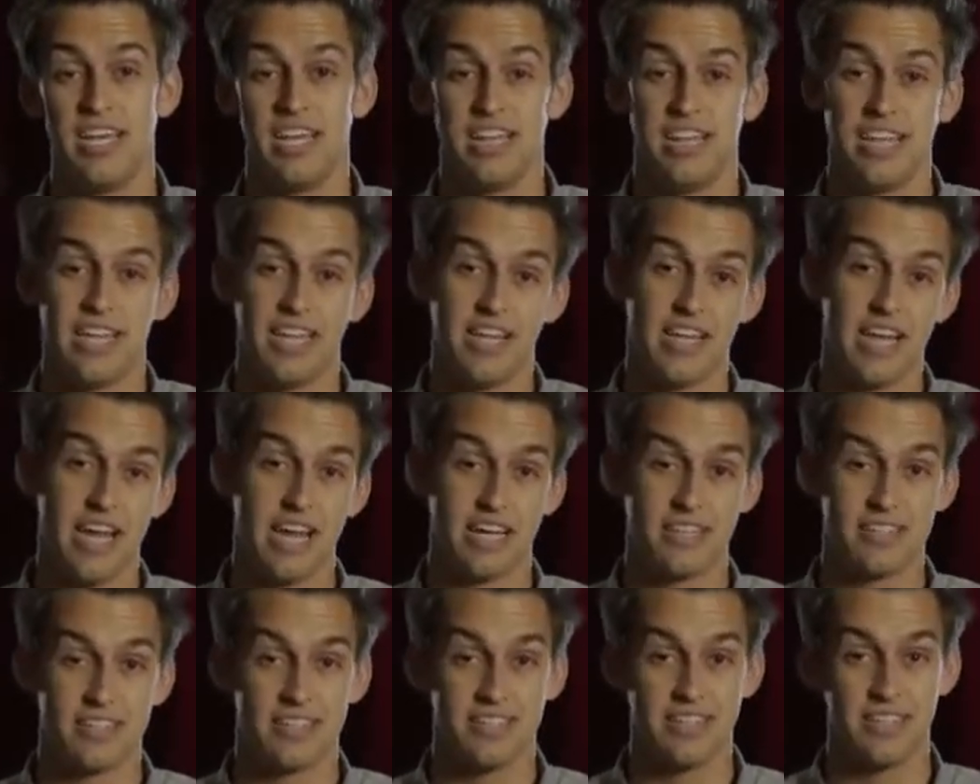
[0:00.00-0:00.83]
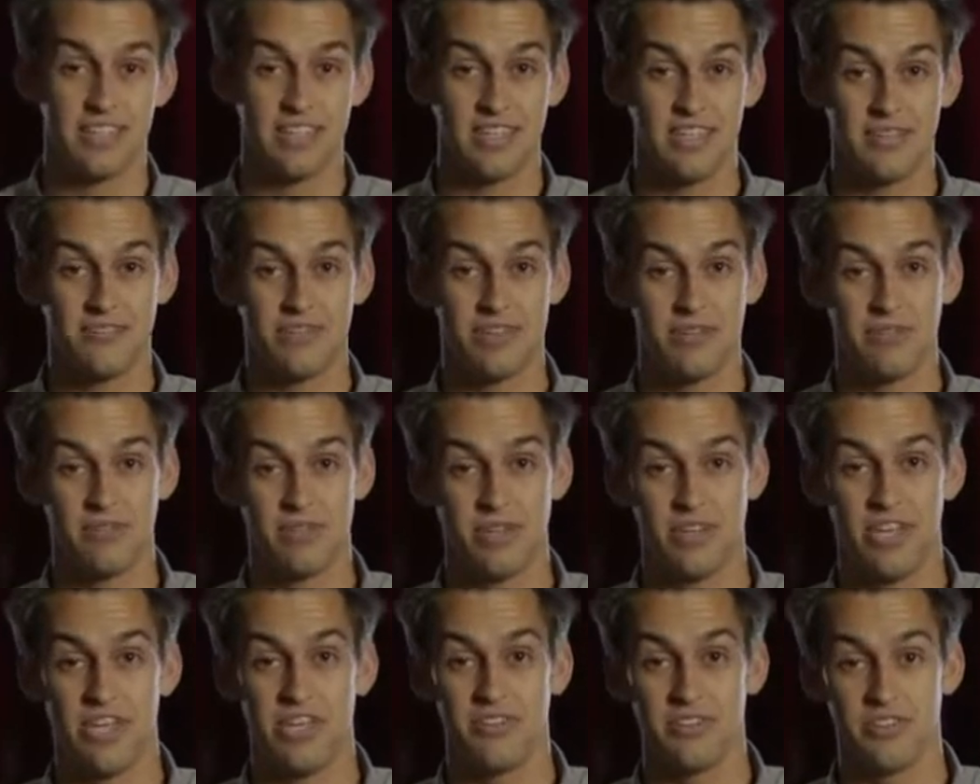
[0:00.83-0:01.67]
They accidentally lift up
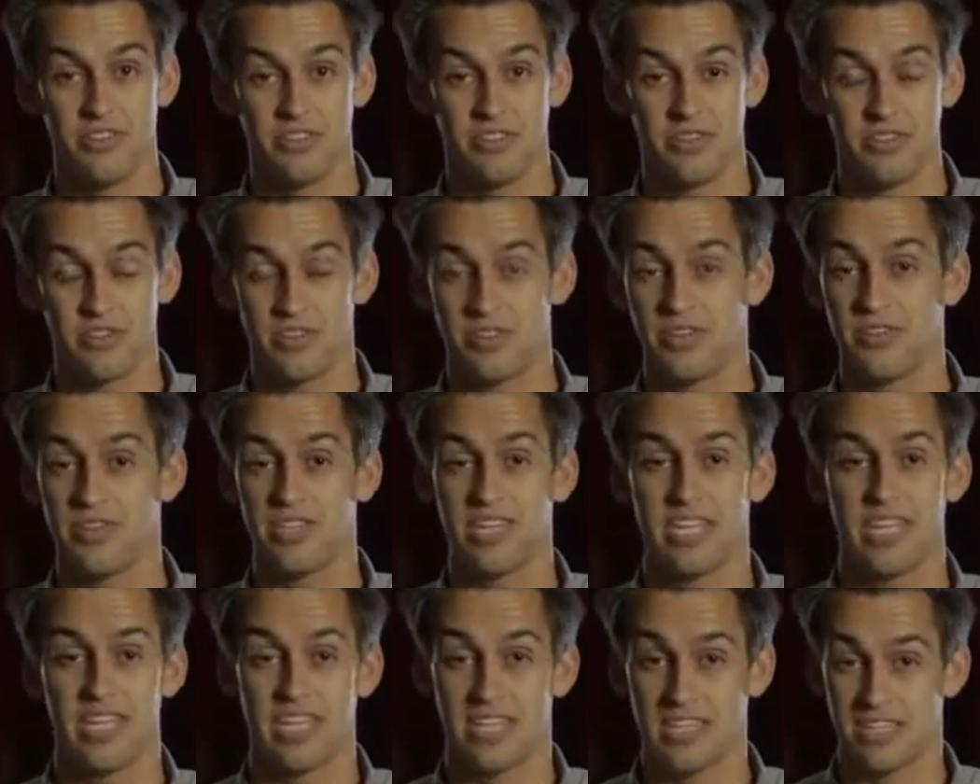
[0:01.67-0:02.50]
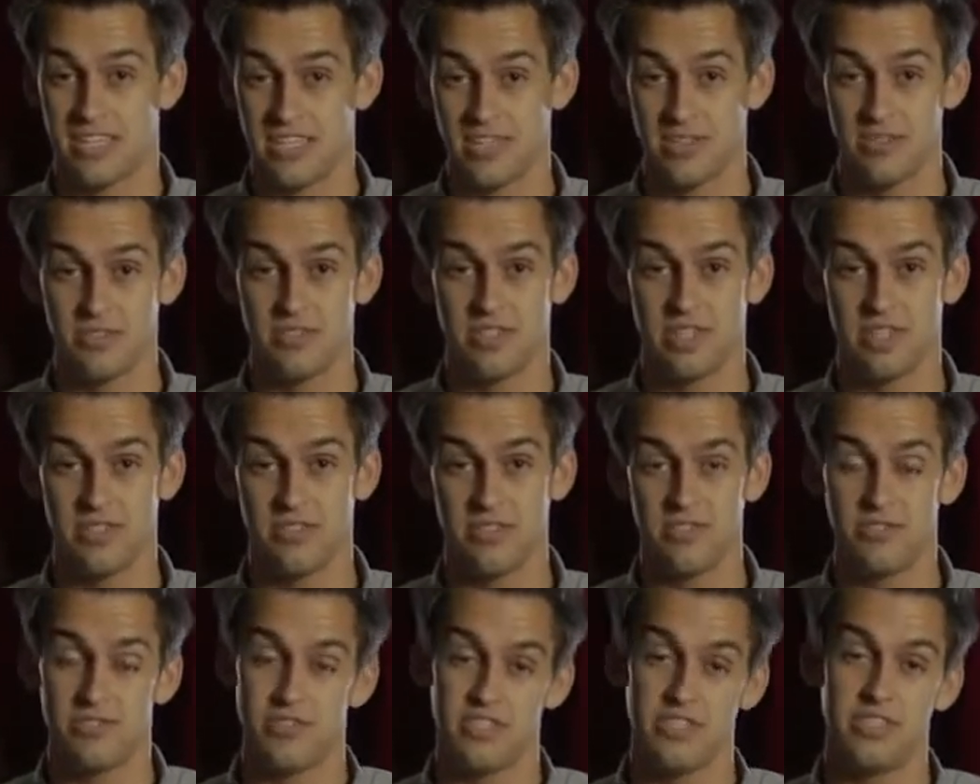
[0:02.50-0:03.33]
their ear a little early and it kills the
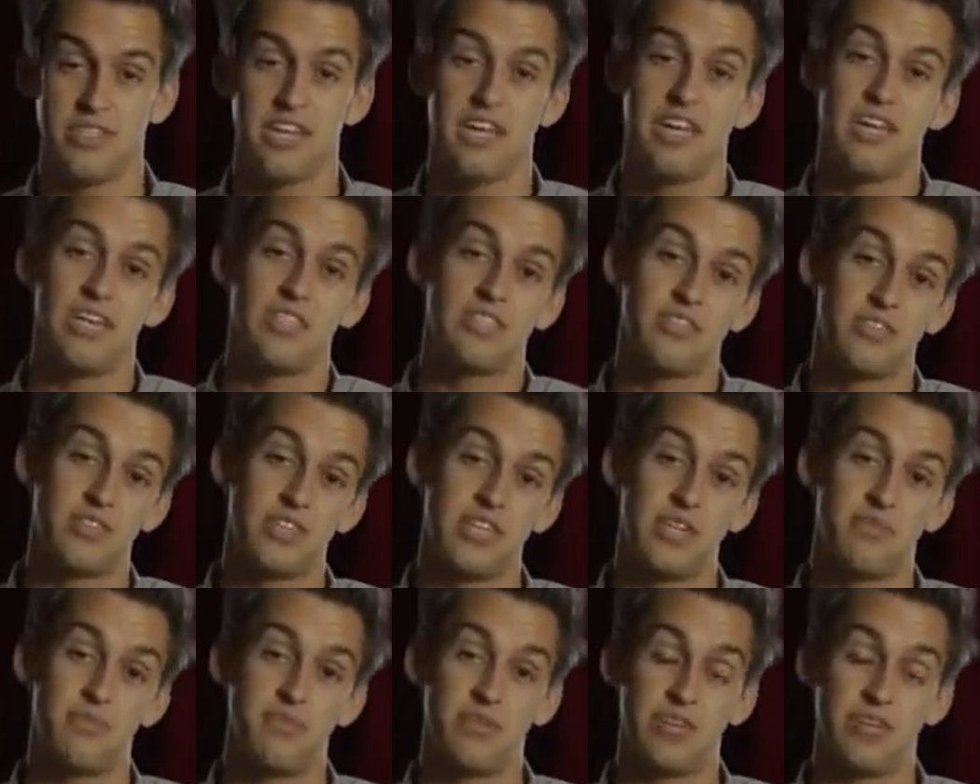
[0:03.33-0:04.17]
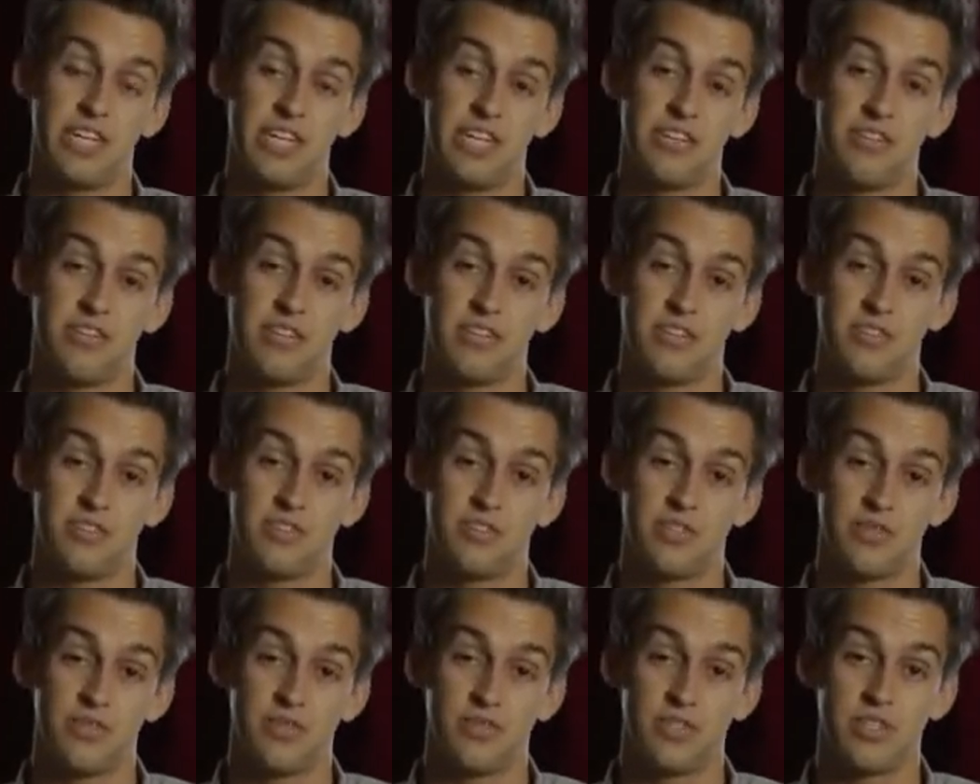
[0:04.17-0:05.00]
illusion. So keep your ear on your
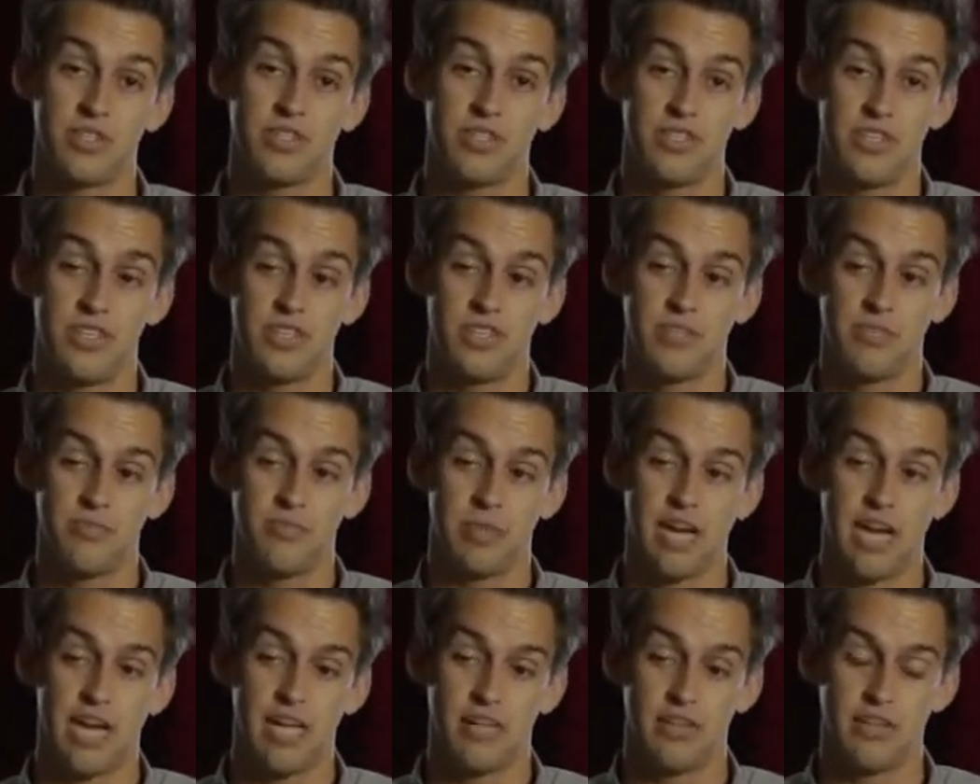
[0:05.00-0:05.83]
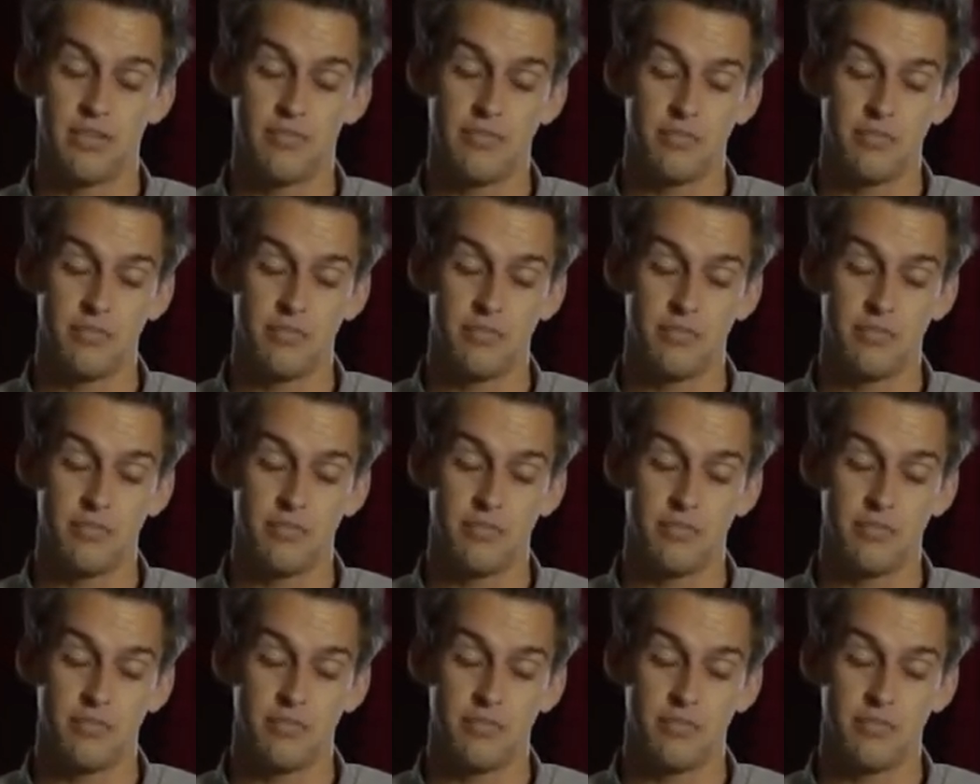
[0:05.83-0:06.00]
shoulder, pat your